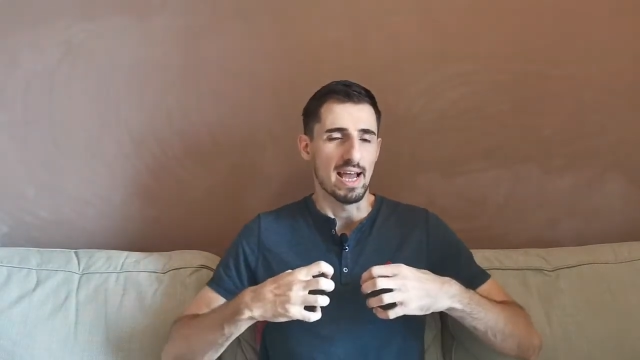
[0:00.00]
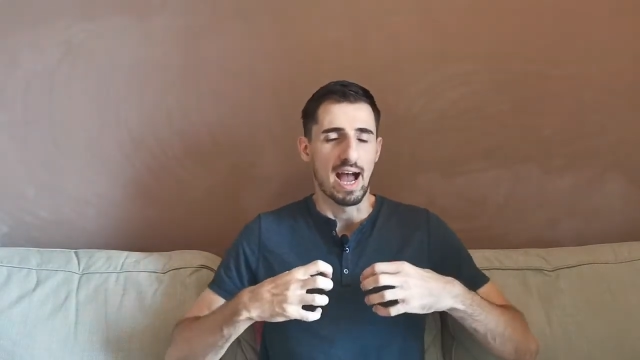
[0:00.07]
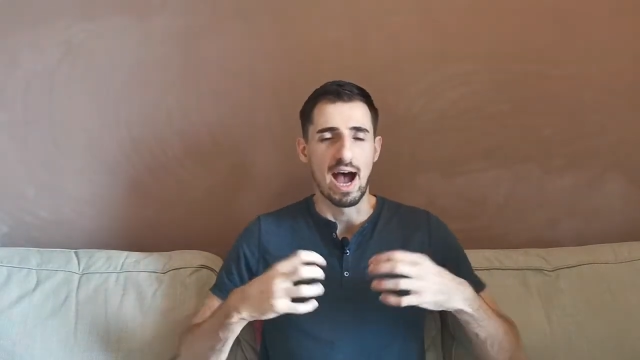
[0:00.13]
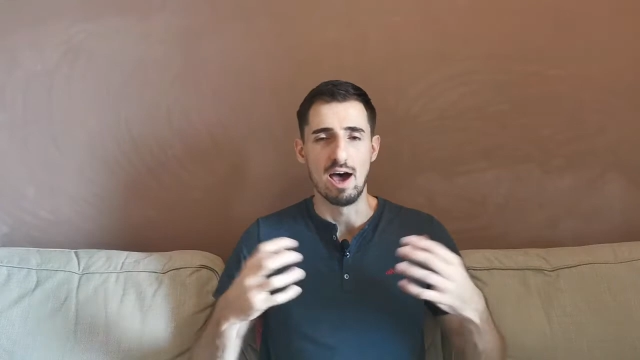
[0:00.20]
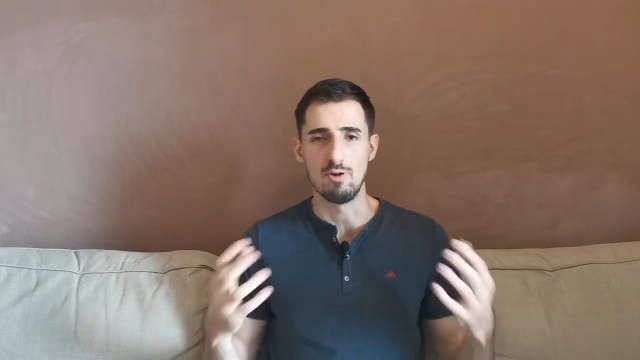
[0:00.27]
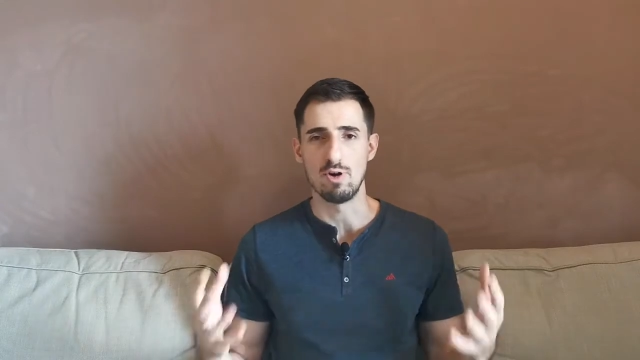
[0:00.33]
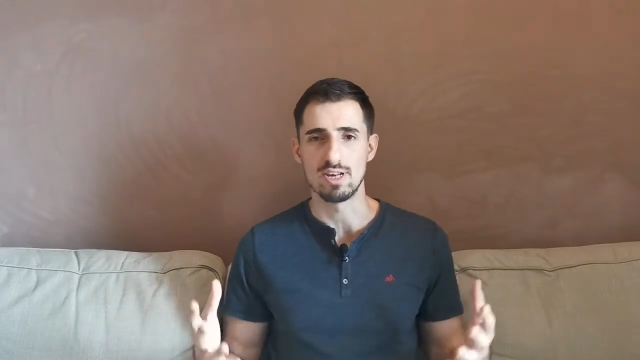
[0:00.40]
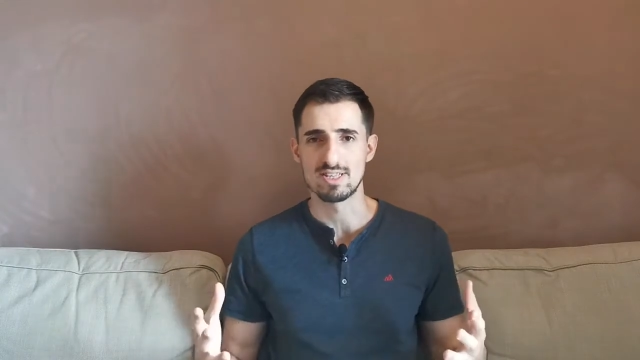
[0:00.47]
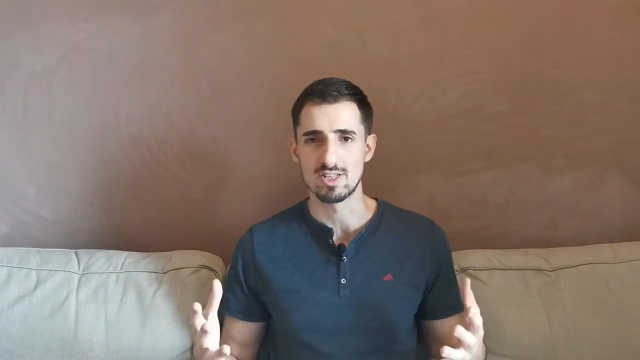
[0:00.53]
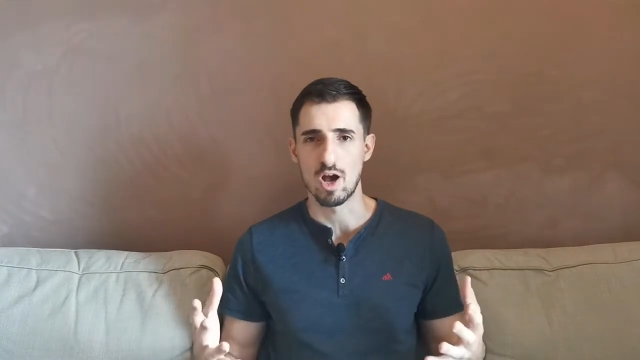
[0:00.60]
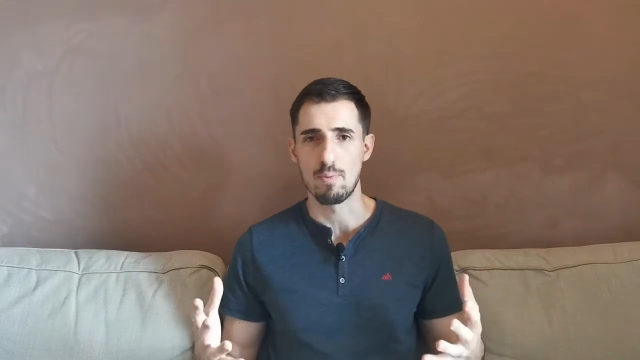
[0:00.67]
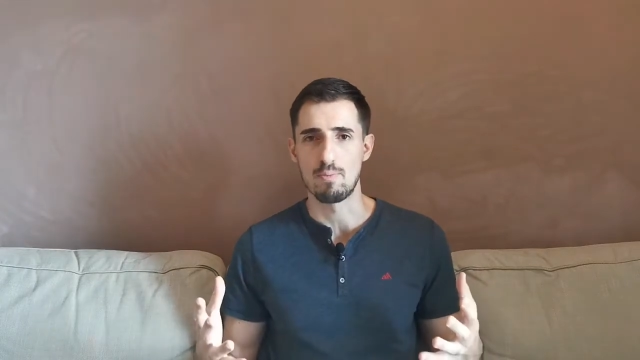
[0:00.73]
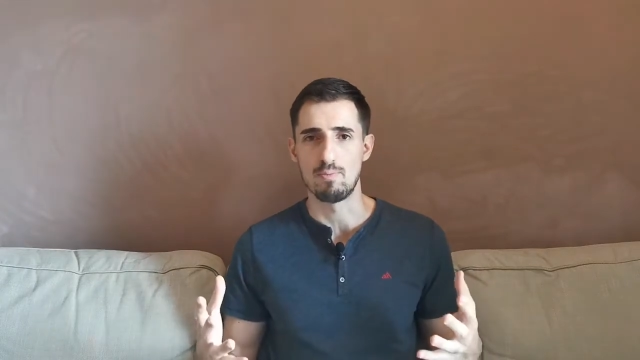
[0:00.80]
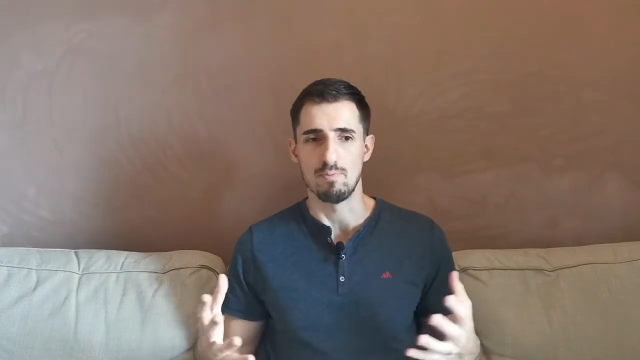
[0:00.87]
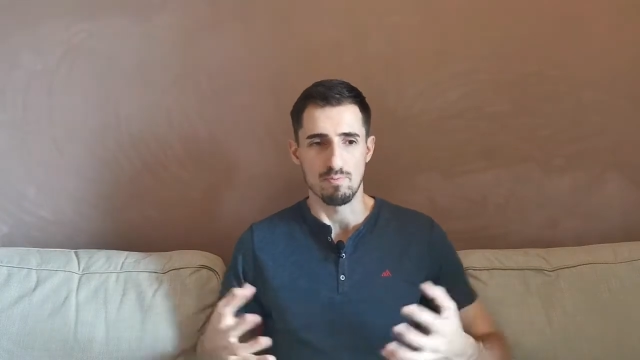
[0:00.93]
How do I
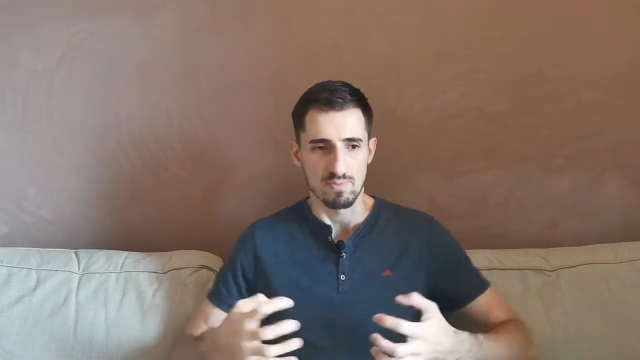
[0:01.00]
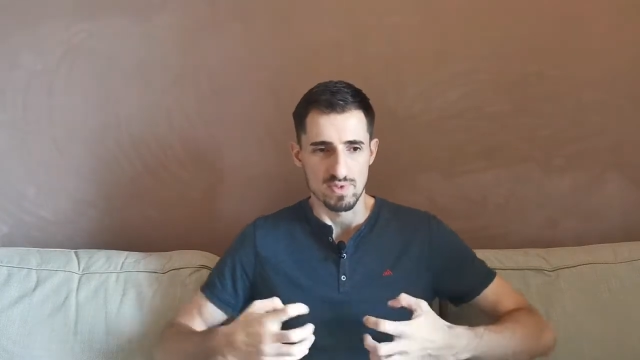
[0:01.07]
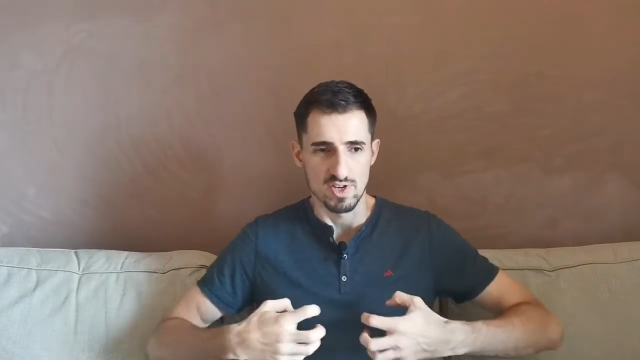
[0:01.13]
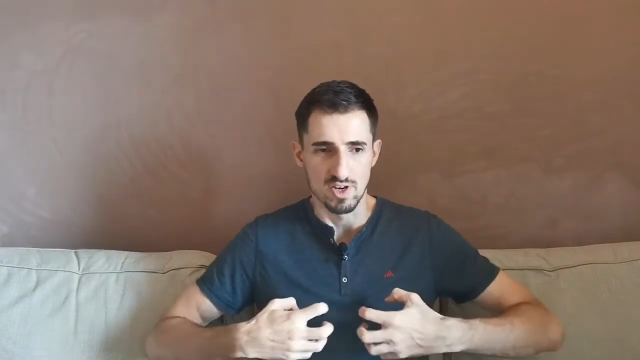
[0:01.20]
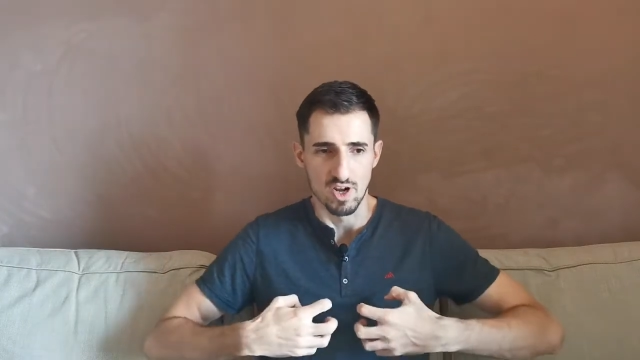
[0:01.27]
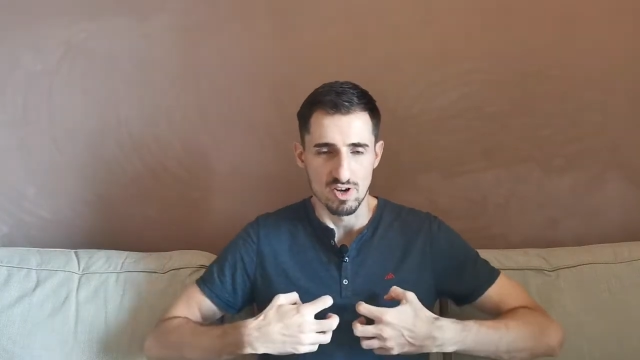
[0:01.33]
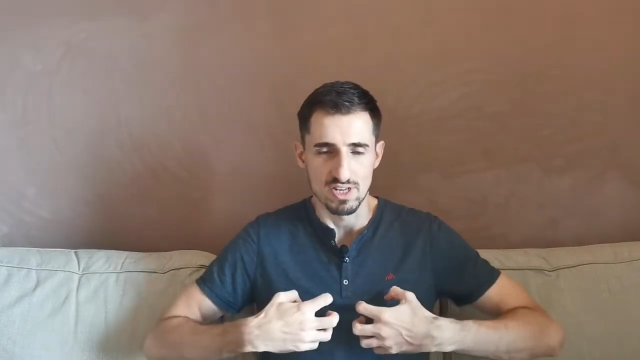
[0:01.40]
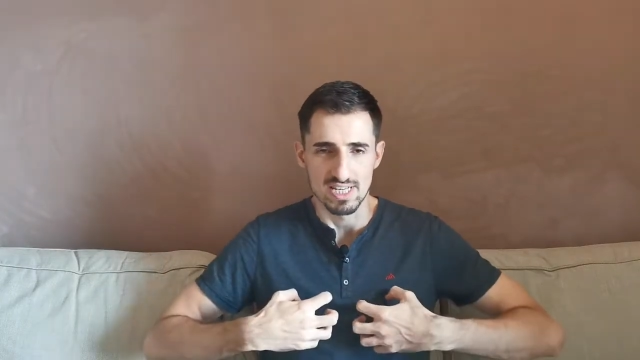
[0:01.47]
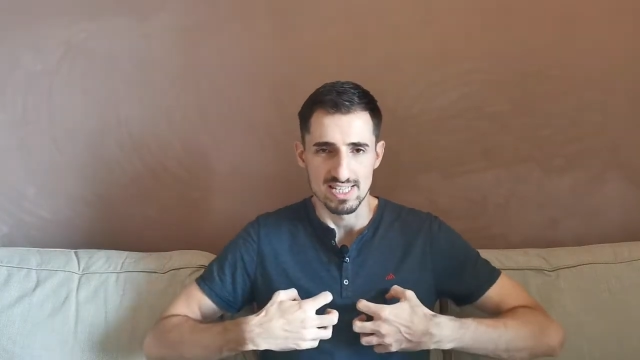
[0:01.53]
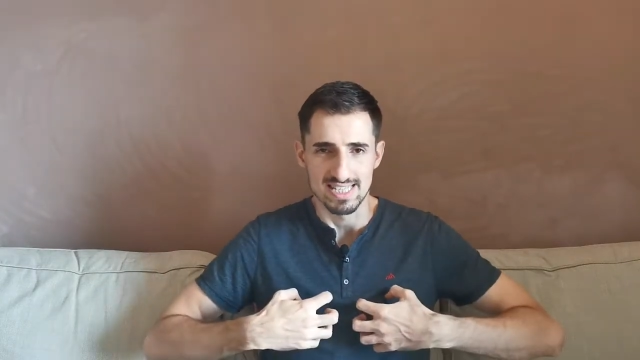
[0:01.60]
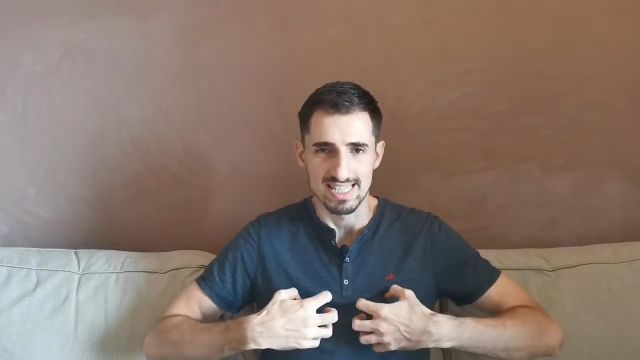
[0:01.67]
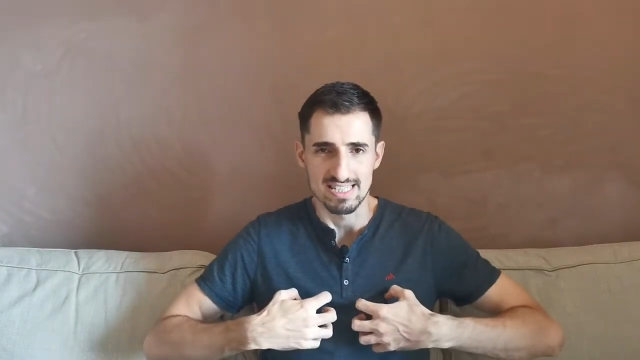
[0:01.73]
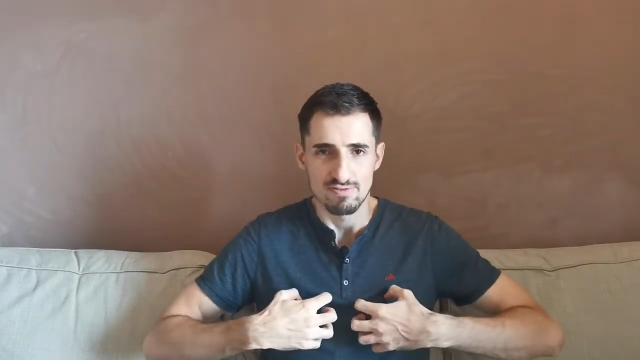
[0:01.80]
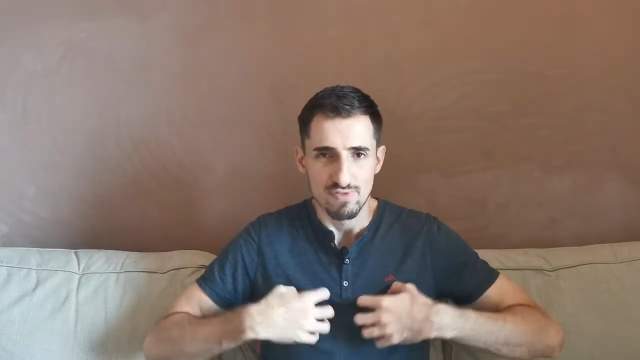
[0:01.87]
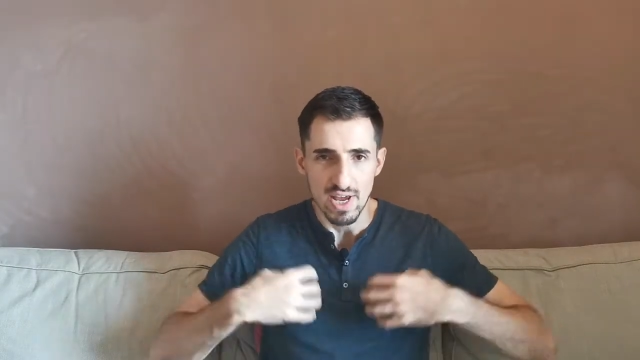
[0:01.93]
stop, this